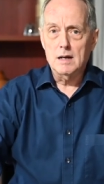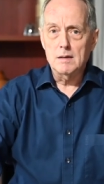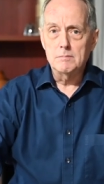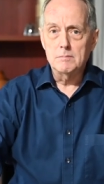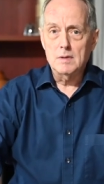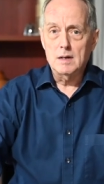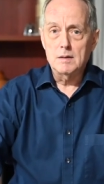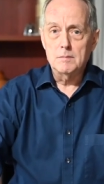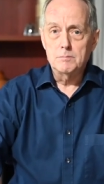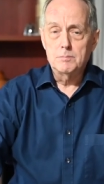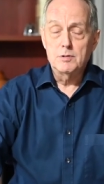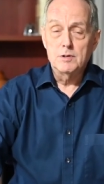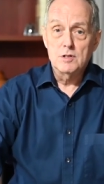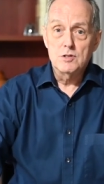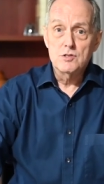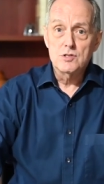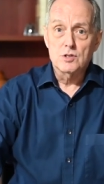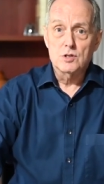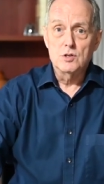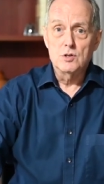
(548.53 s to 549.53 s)
I'm
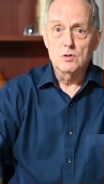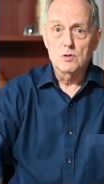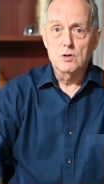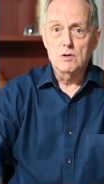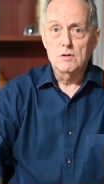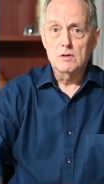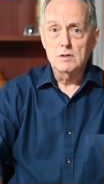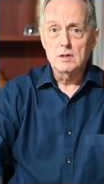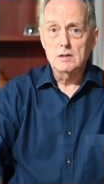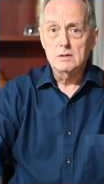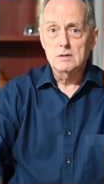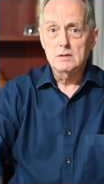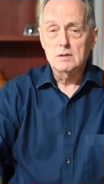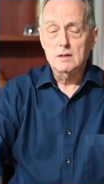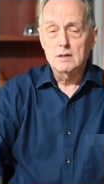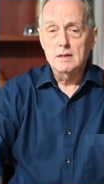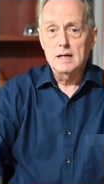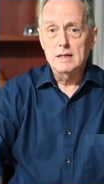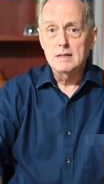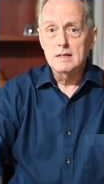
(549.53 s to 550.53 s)
pretty secure.
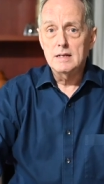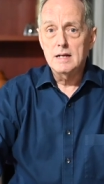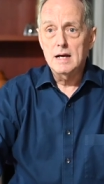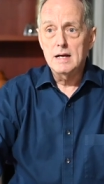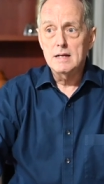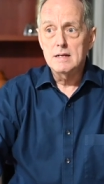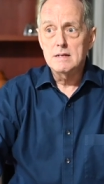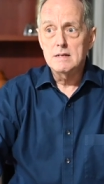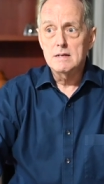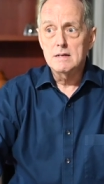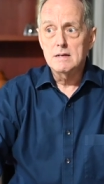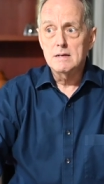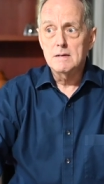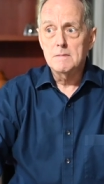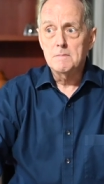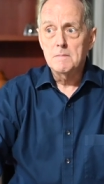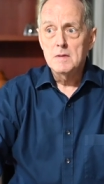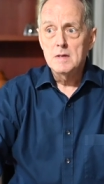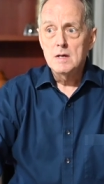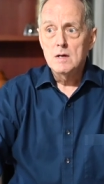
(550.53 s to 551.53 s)
You know, and
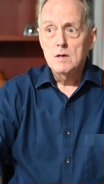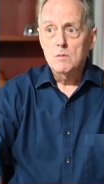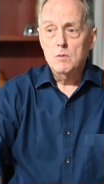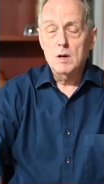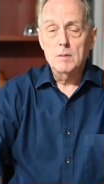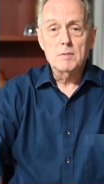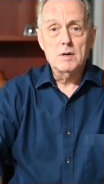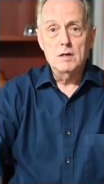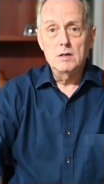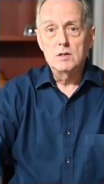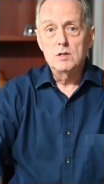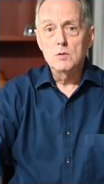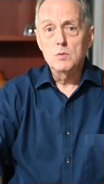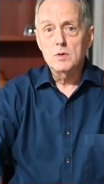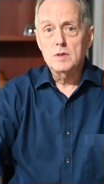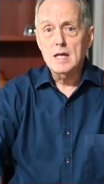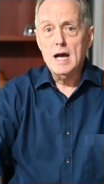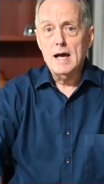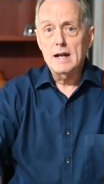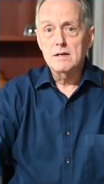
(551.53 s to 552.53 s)
what I'm going to do
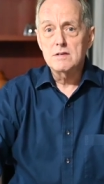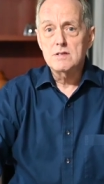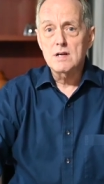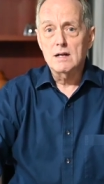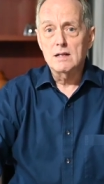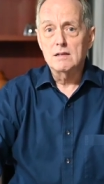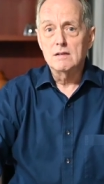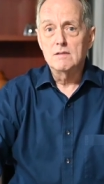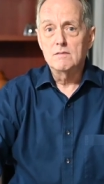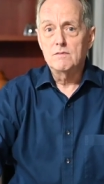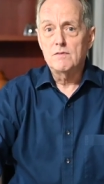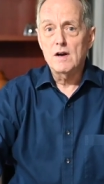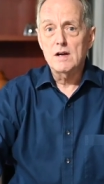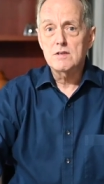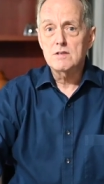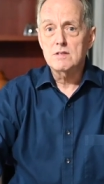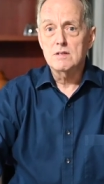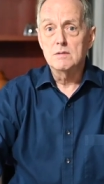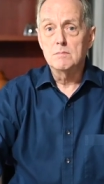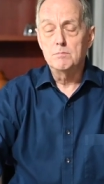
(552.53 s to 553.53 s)
with that is I'll
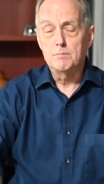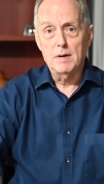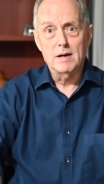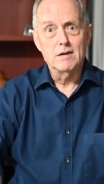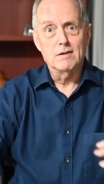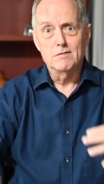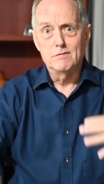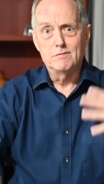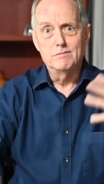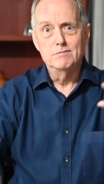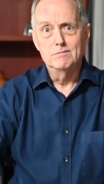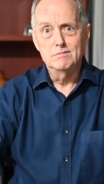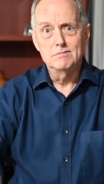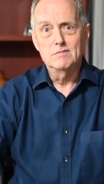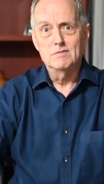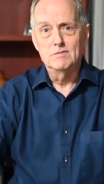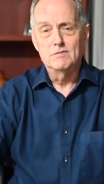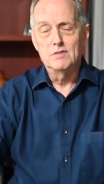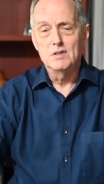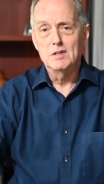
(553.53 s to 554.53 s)
invest in better
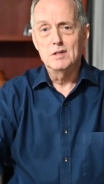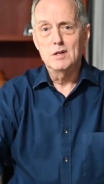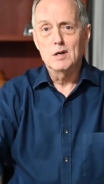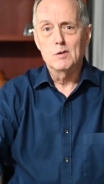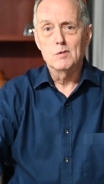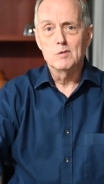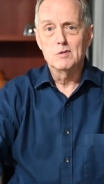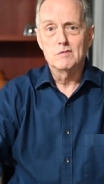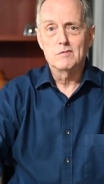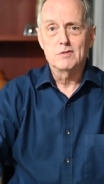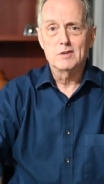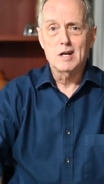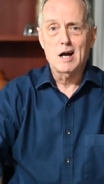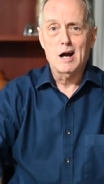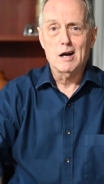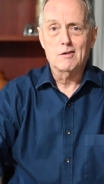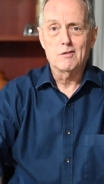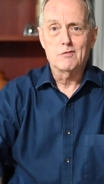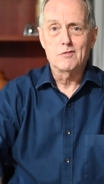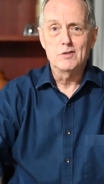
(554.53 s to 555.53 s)
video and
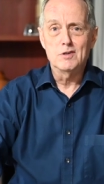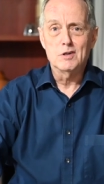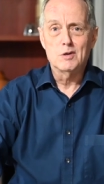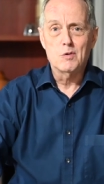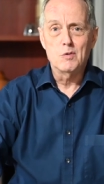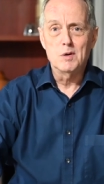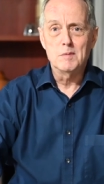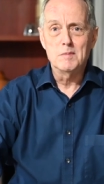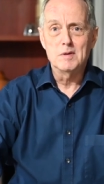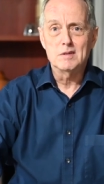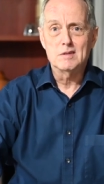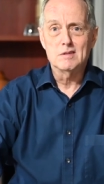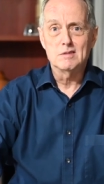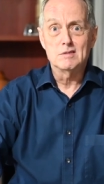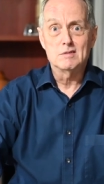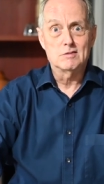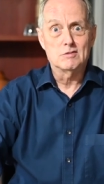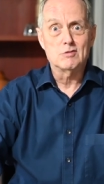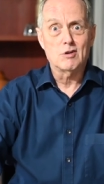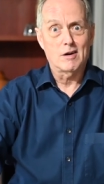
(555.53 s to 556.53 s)
photography equipment
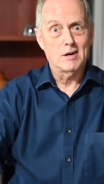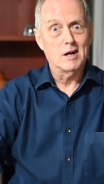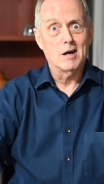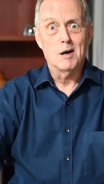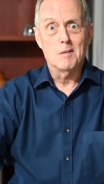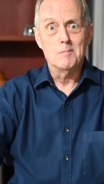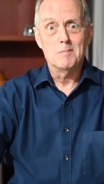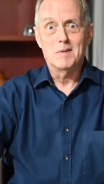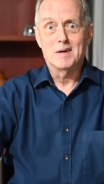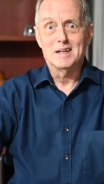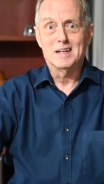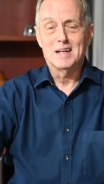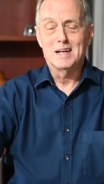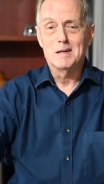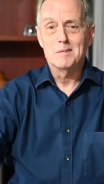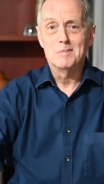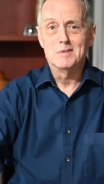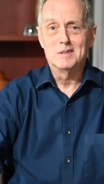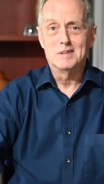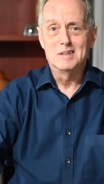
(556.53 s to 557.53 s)
to try to up my
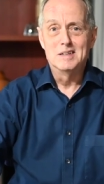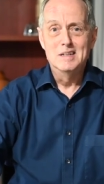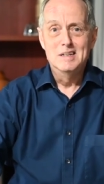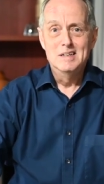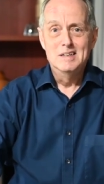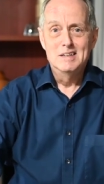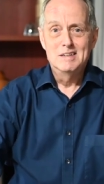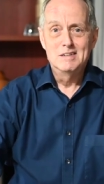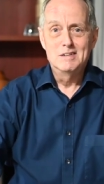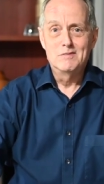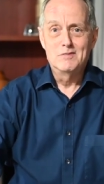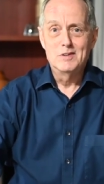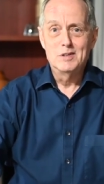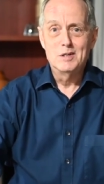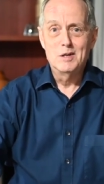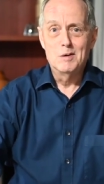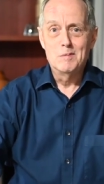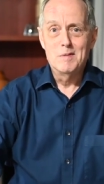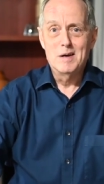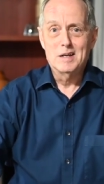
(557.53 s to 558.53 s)
game in the
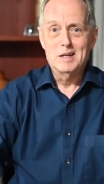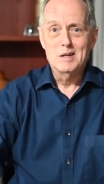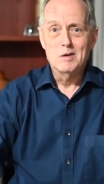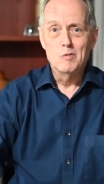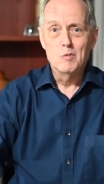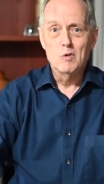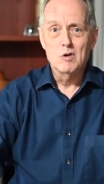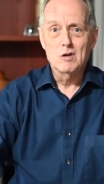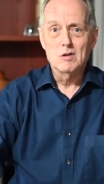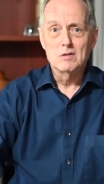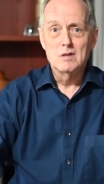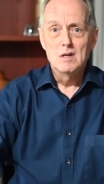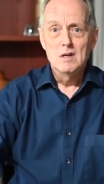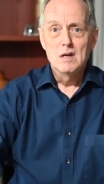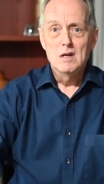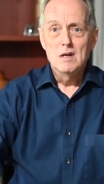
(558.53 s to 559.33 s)
video making world.